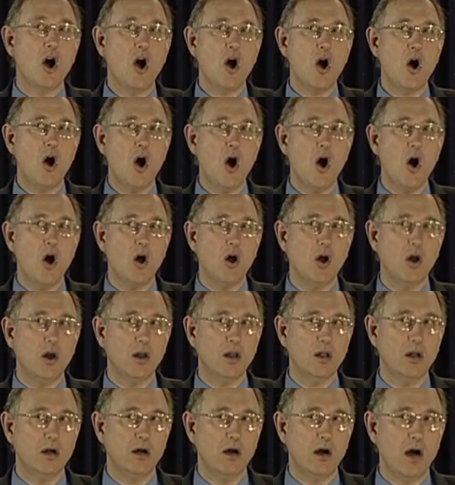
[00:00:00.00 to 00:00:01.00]

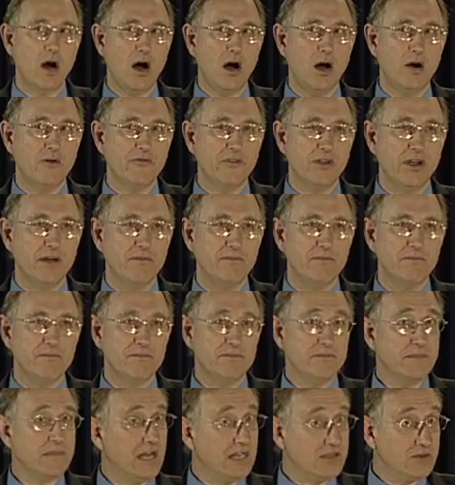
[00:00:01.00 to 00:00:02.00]
All of them.
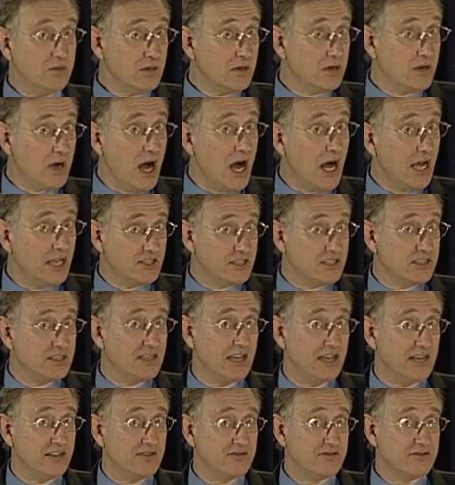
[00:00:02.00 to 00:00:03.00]
That's what God
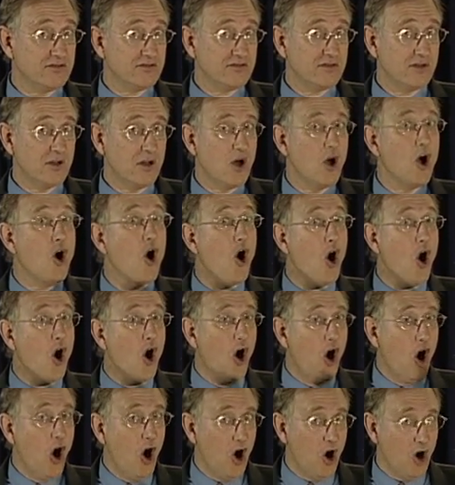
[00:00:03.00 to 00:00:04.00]
says.
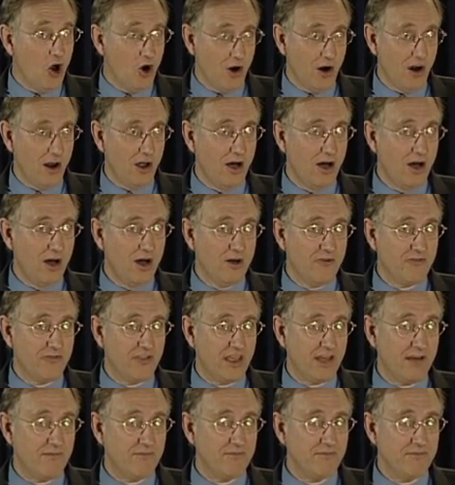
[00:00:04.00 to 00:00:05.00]
All of
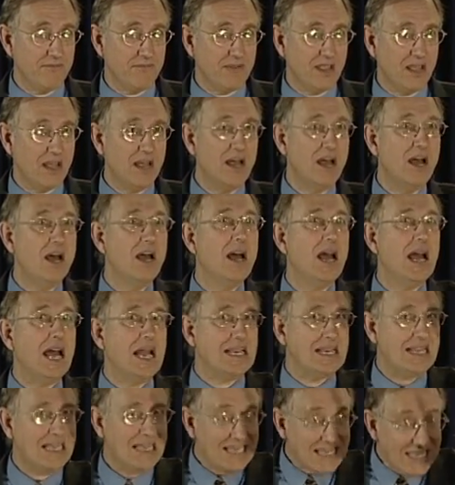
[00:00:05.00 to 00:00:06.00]
them.
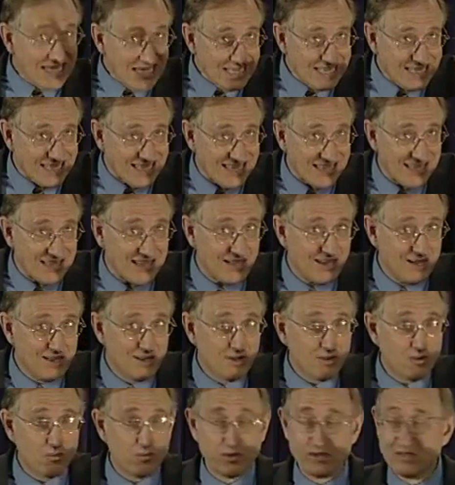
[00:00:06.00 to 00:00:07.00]
And He
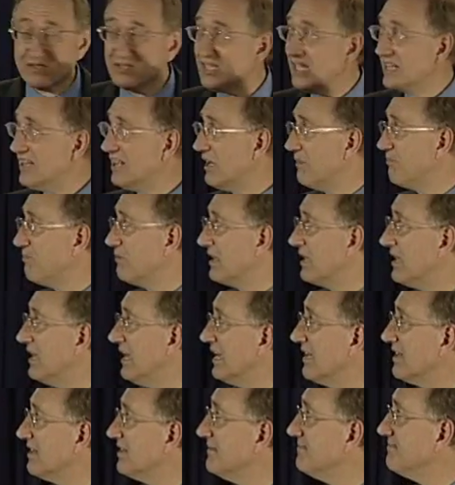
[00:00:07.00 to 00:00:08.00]
will set up a
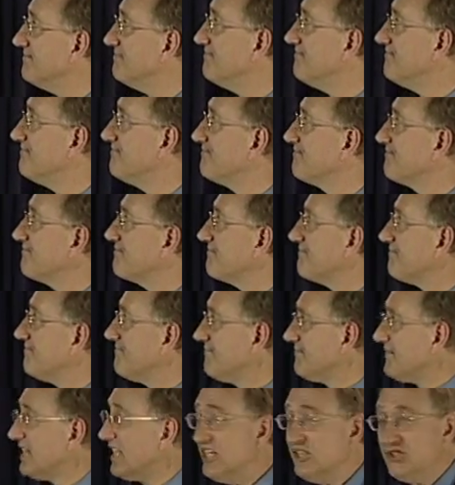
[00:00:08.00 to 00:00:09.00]
kingdom.
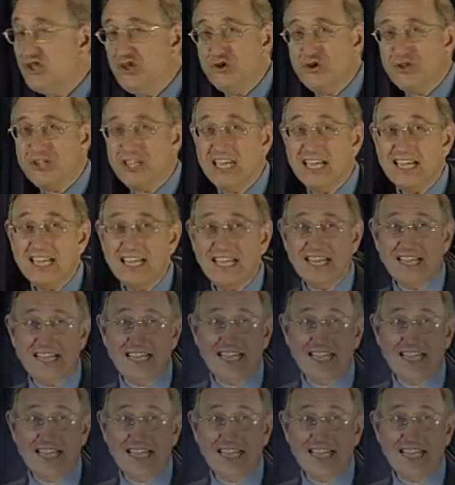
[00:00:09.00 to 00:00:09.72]
Do you think he